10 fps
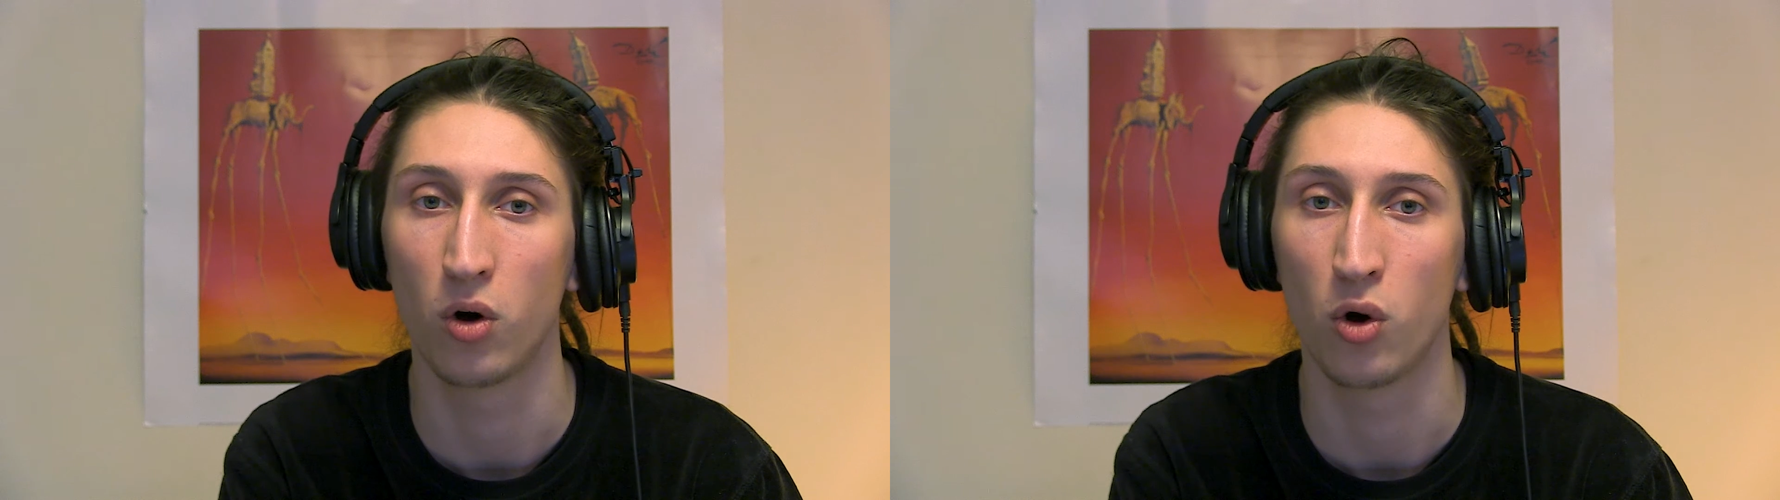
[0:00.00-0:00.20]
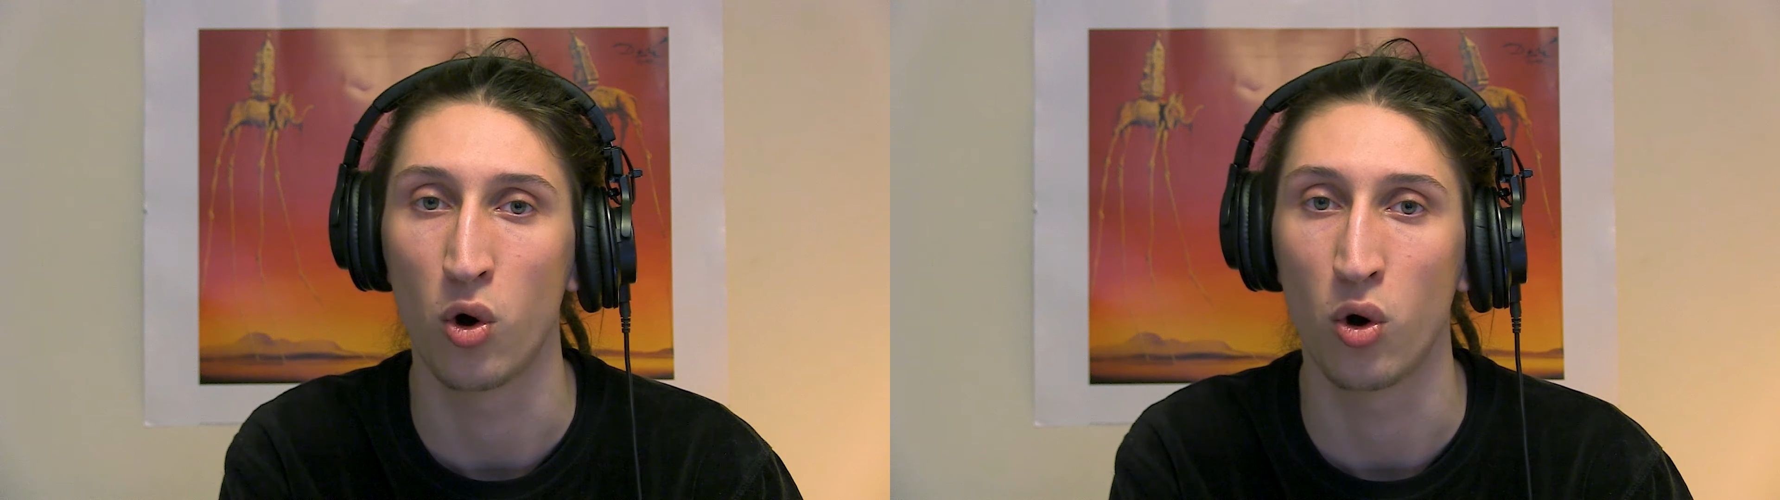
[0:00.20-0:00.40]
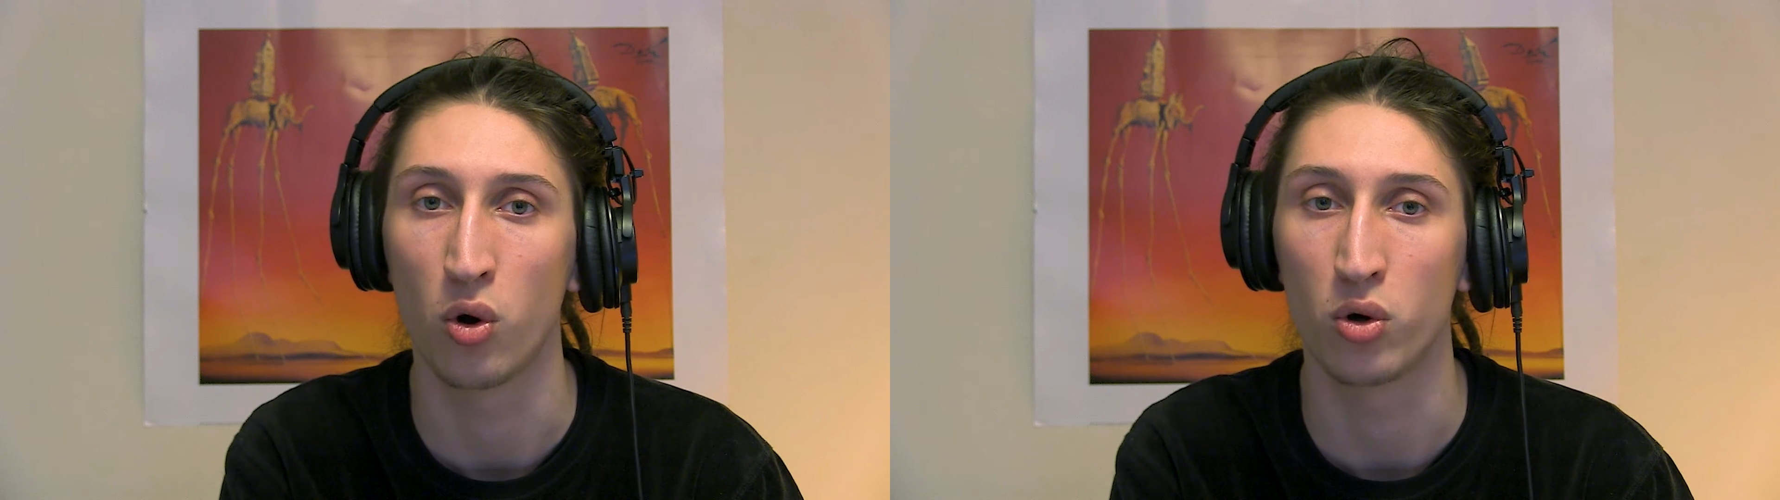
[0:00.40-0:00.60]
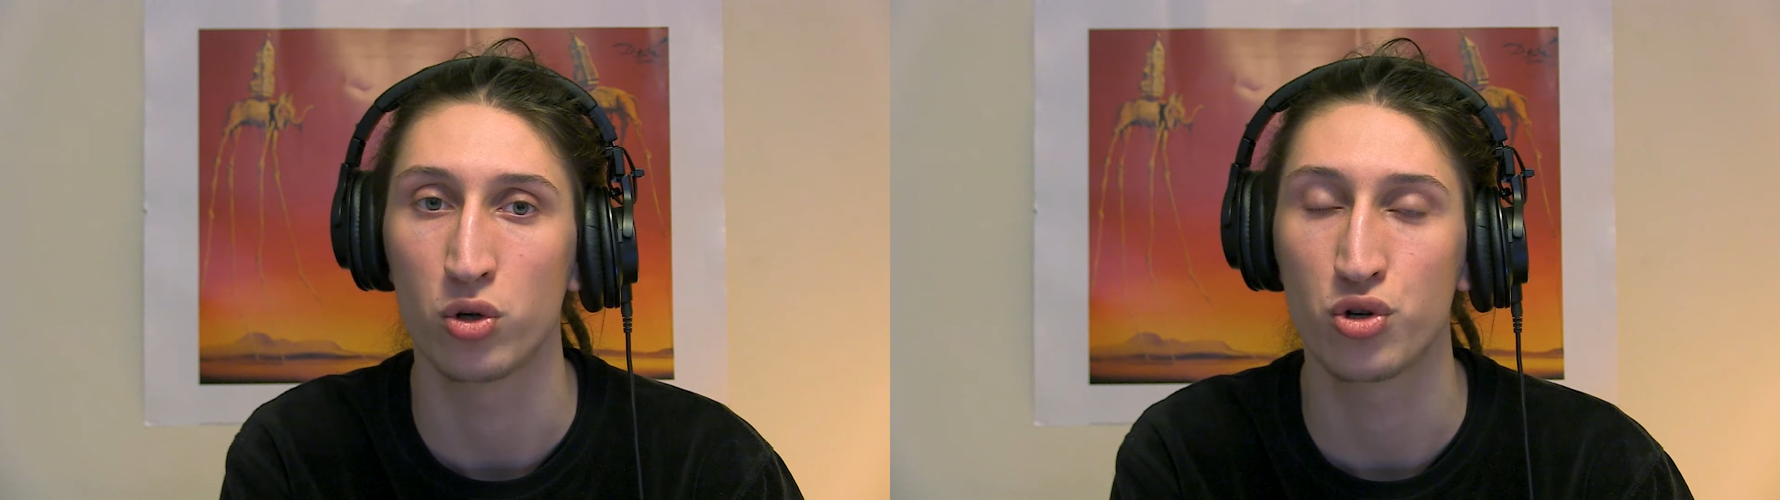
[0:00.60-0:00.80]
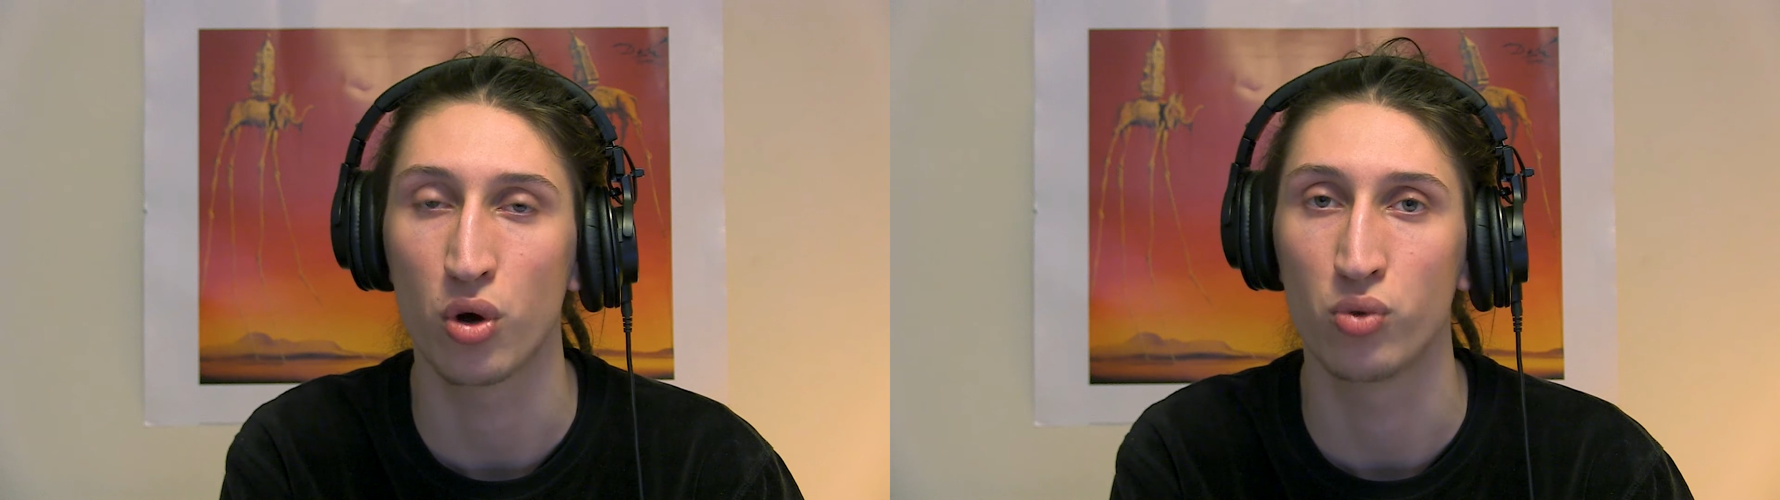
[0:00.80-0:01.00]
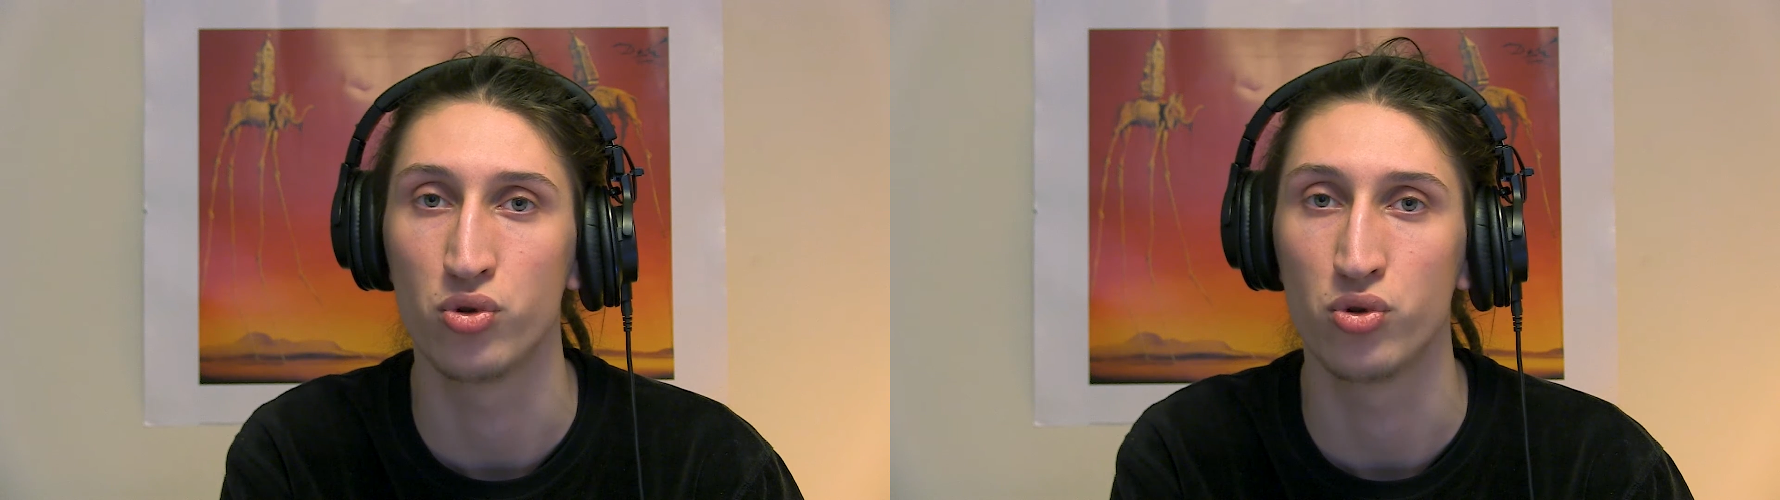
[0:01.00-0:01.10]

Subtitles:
or showed